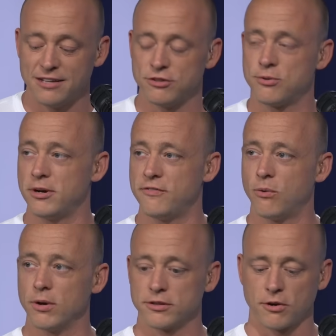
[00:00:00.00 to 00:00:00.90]
to
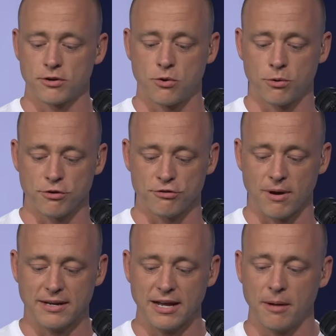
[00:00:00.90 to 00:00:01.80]
24 in third quarters
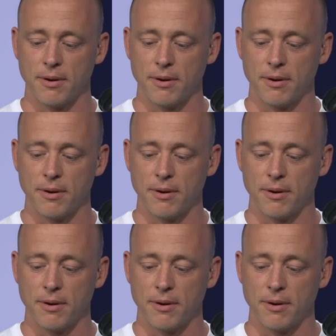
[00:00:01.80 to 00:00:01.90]
right now,